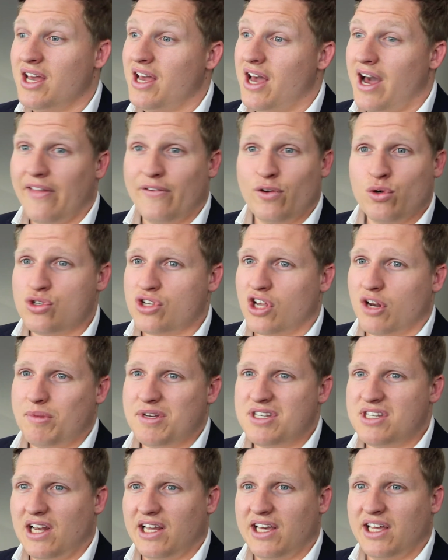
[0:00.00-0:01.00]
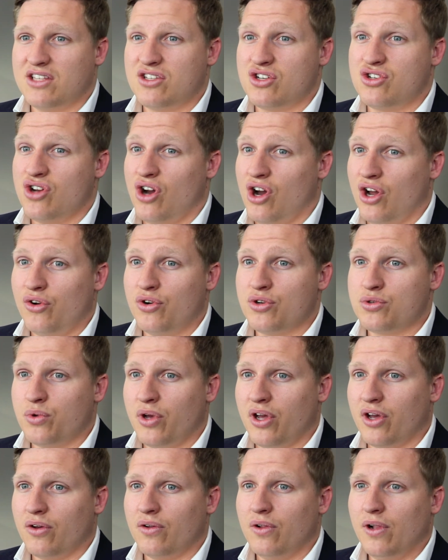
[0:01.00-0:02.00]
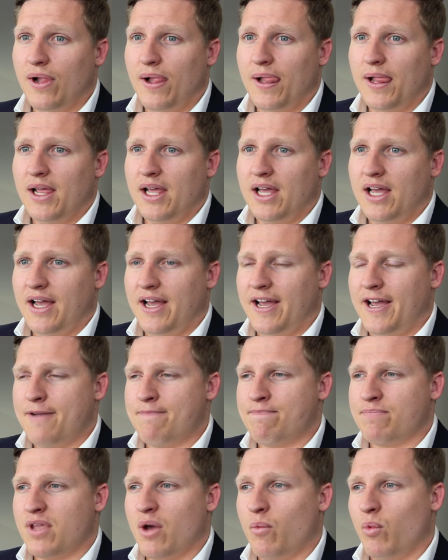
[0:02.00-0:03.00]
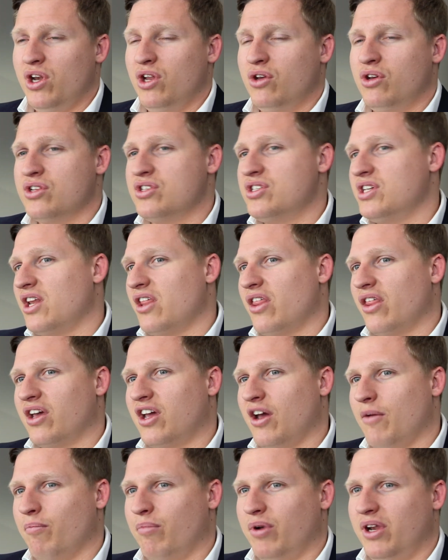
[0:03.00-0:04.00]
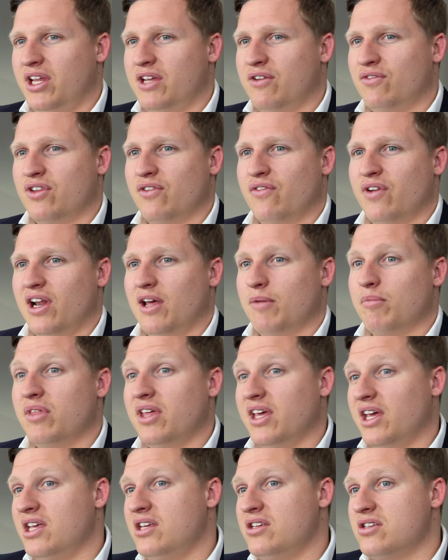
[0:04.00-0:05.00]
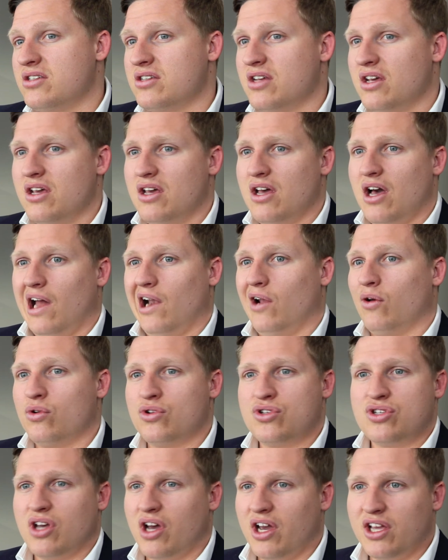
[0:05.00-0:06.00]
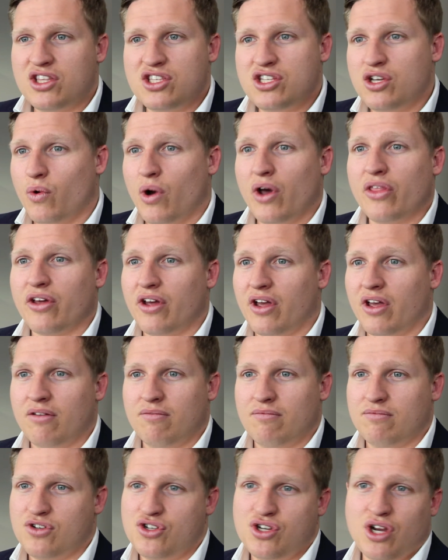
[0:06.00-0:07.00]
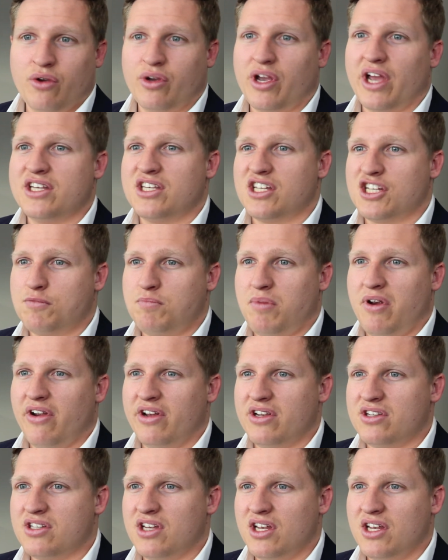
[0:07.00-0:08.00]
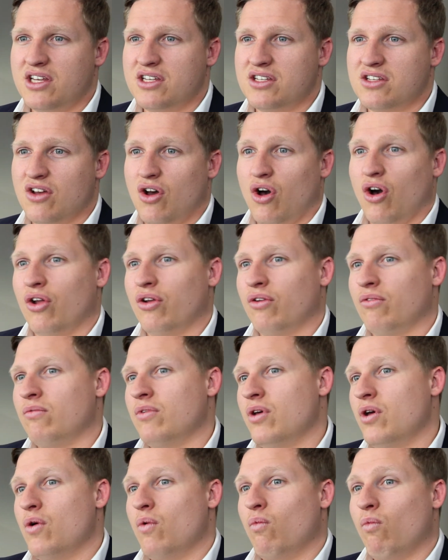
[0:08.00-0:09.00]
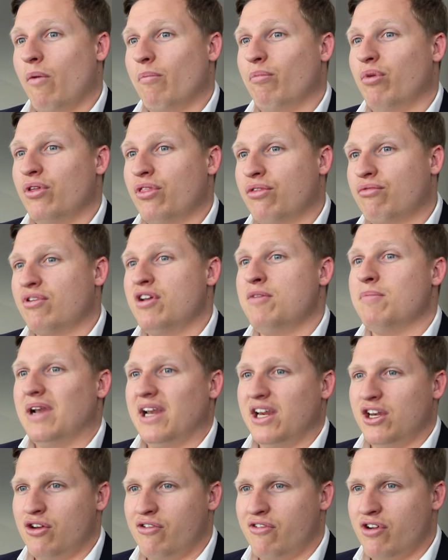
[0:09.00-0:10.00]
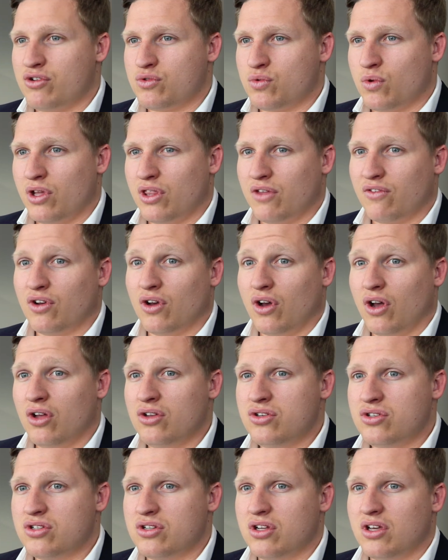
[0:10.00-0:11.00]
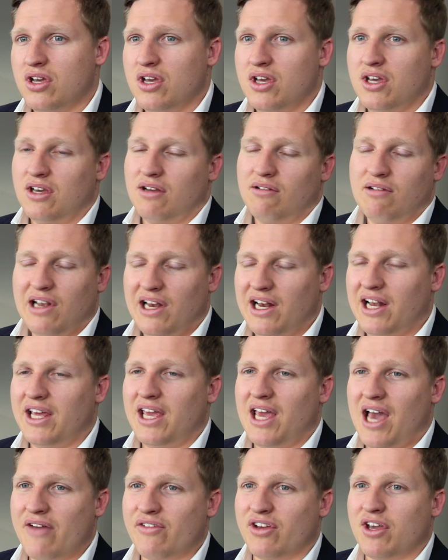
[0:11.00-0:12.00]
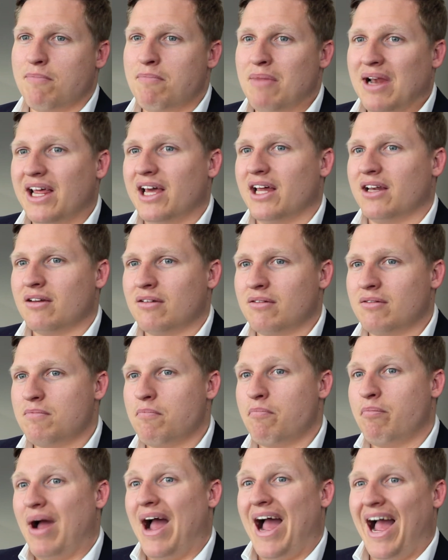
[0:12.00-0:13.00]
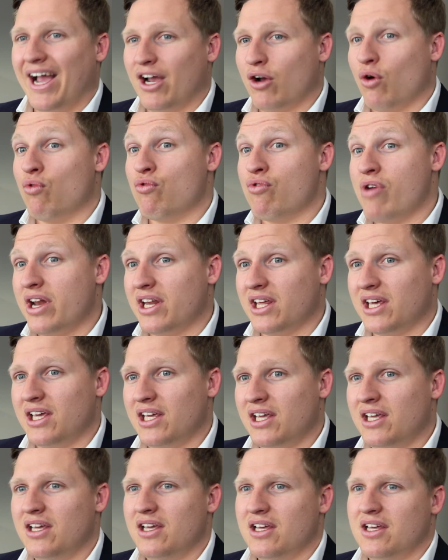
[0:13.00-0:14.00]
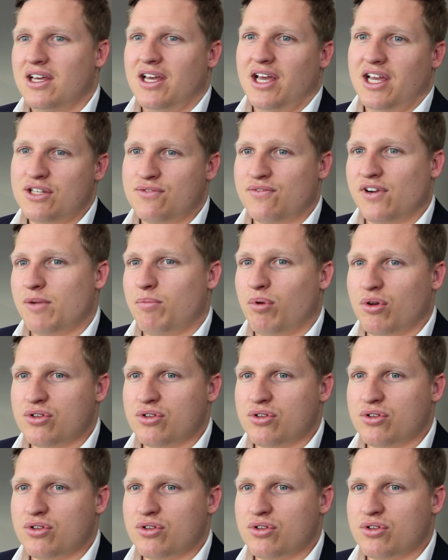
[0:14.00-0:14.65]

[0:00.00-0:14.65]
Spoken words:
and they're also going to be selling it into China as well. And when you consider that the company have developed this alongside 2 other showcase experiences on 1.3 million euros worth of cost, clearly having £1 million back already is very